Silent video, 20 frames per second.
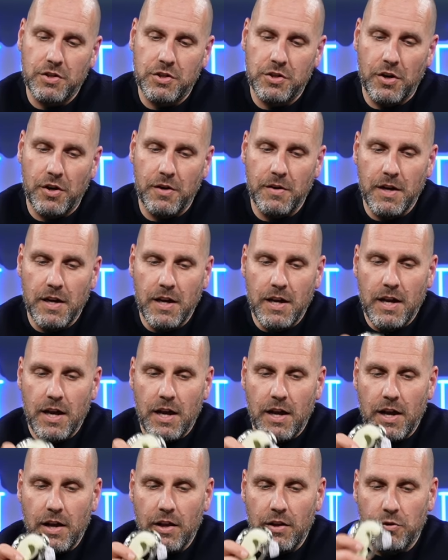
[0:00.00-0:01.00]
So
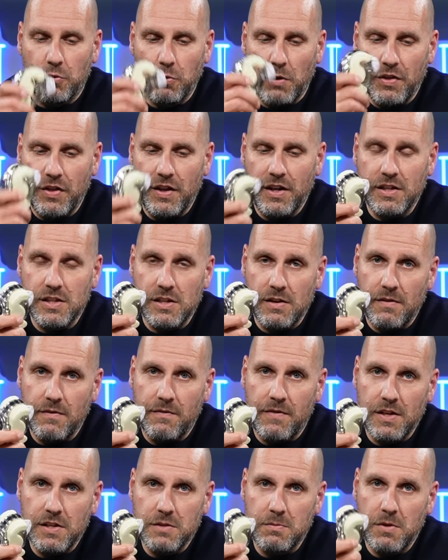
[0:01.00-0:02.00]
do I think it's an
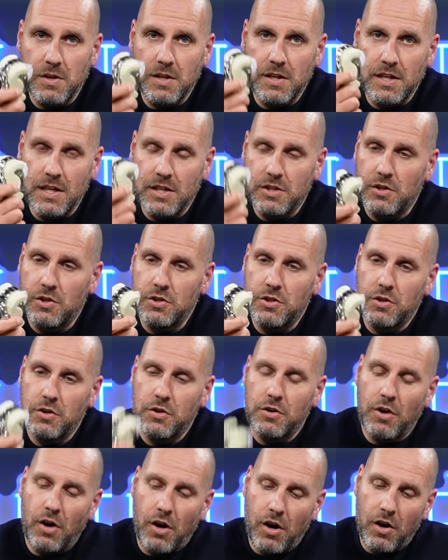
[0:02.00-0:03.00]
investment? Yes, I
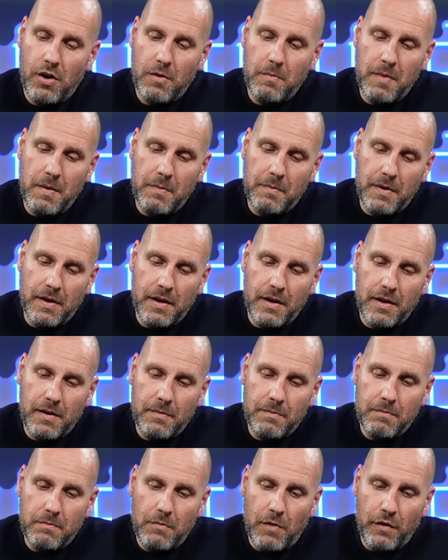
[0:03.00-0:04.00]
do. I
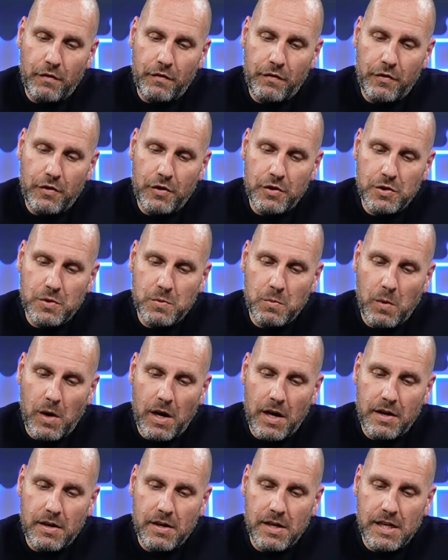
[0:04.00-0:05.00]
remember my first
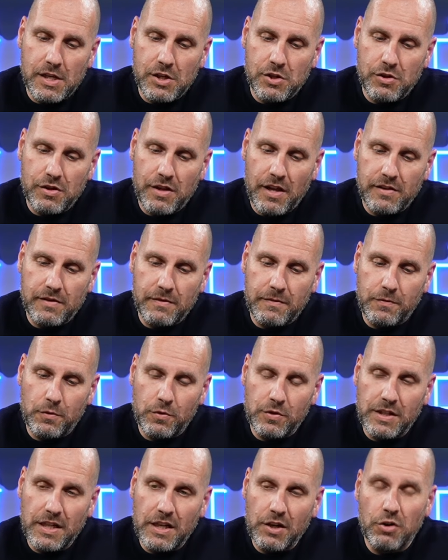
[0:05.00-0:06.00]
one in
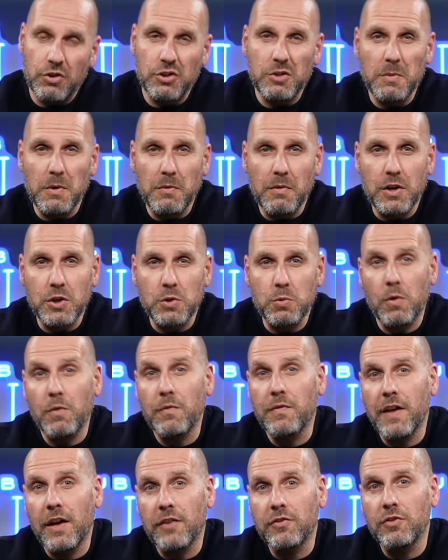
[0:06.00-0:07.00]
2014 cost me around
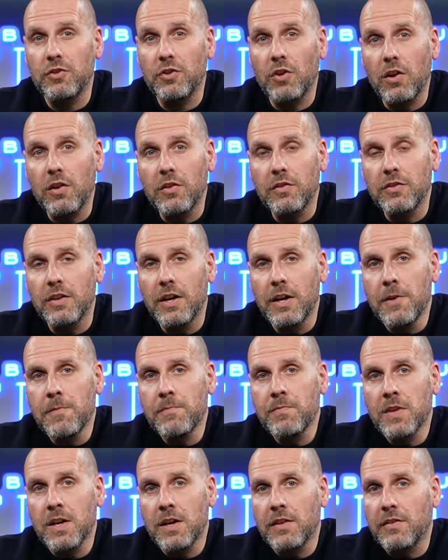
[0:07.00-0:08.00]
$12,000.
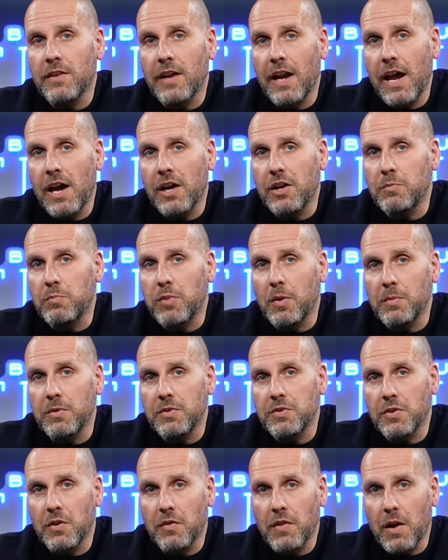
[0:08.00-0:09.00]
Today, I could probably
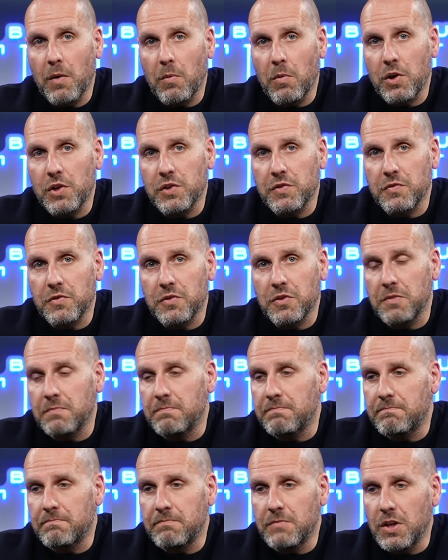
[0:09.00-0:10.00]
sell that watch for,
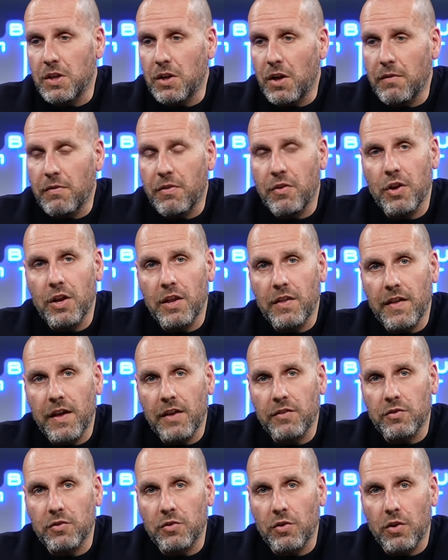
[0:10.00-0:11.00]
you know,
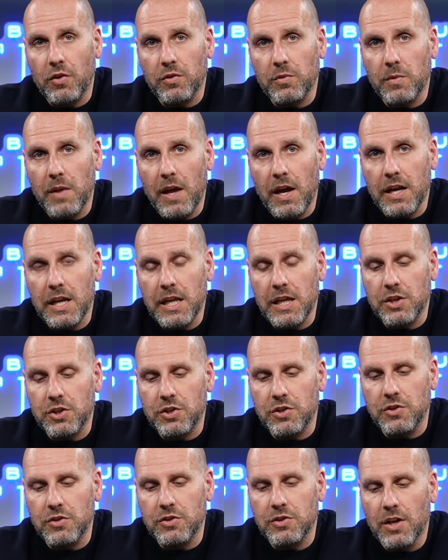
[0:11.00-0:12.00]
$30,000 without any
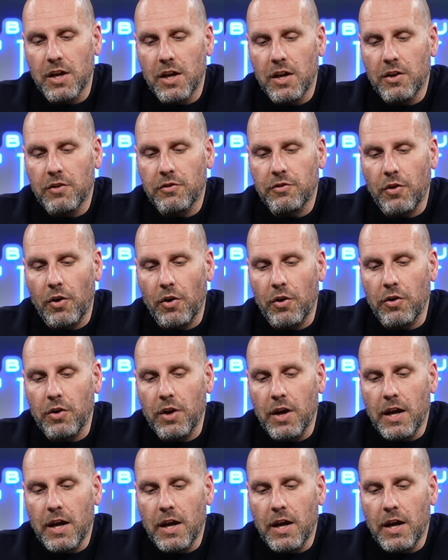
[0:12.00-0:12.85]
issues. So